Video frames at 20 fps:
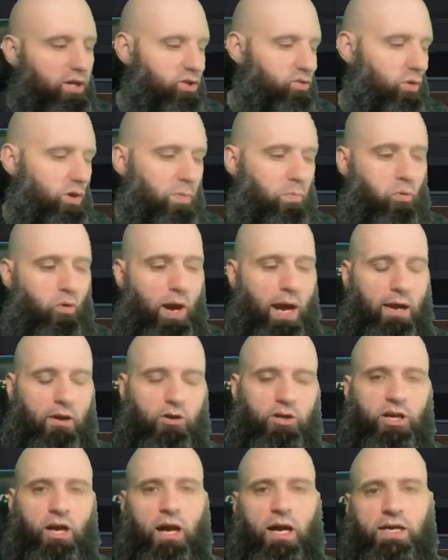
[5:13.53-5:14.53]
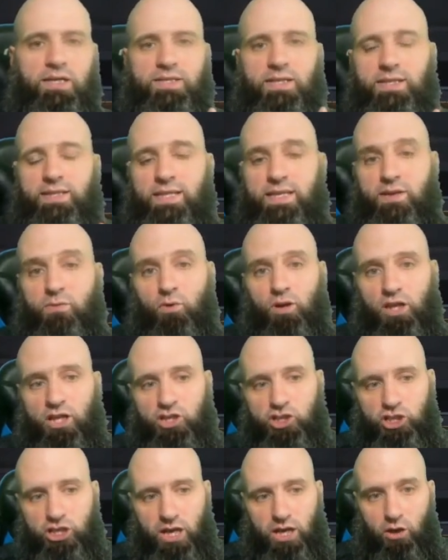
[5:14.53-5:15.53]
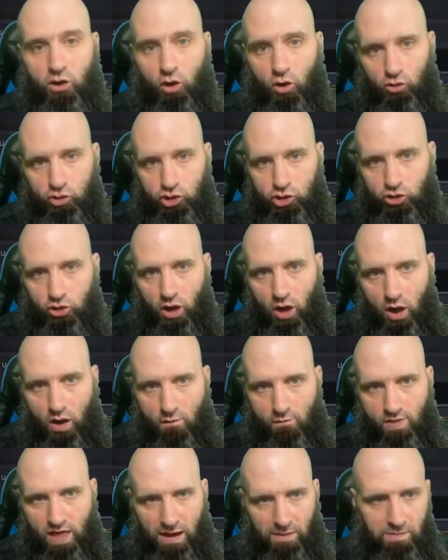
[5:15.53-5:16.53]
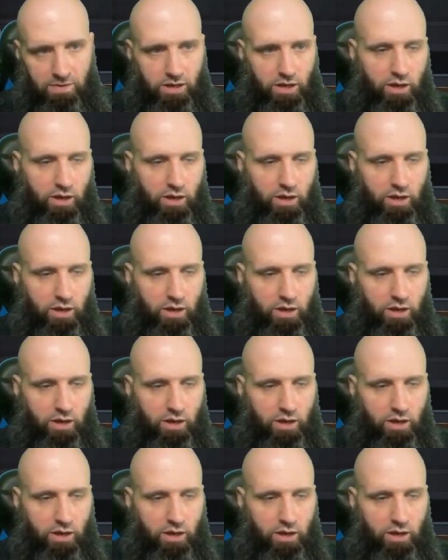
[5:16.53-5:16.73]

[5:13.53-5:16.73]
It's going to prioritize the religion and culture of that